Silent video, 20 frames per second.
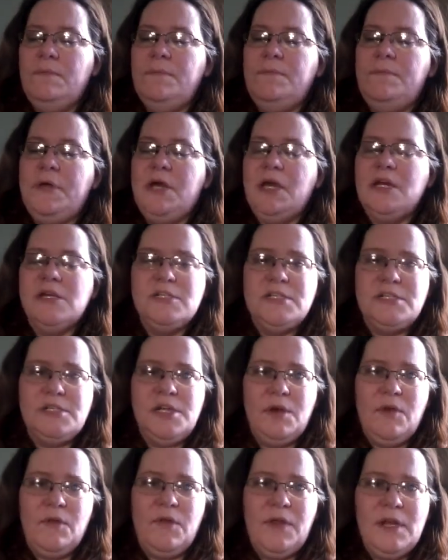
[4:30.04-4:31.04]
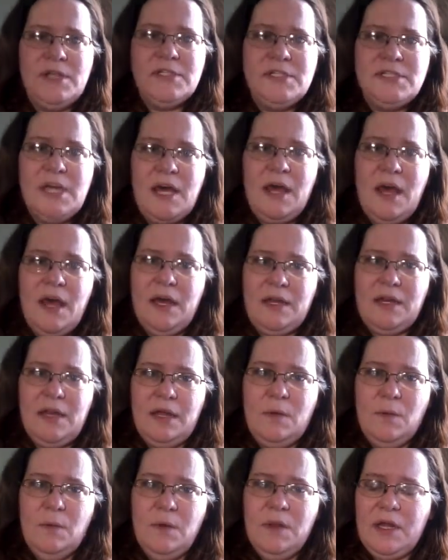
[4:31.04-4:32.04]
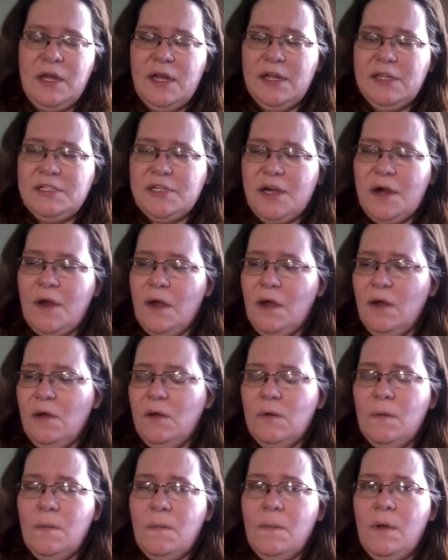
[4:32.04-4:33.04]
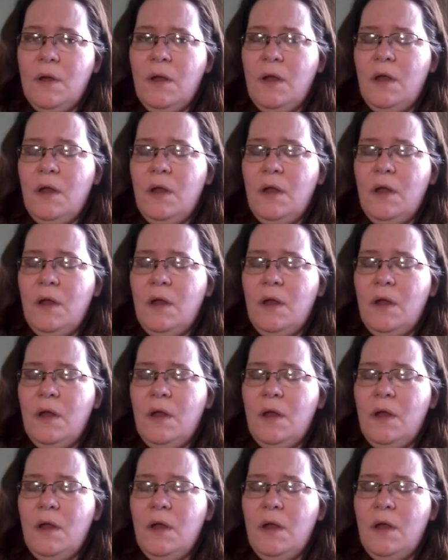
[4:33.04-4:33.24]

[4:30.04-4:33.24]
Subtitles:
Because, things get hectic when the kids are at home.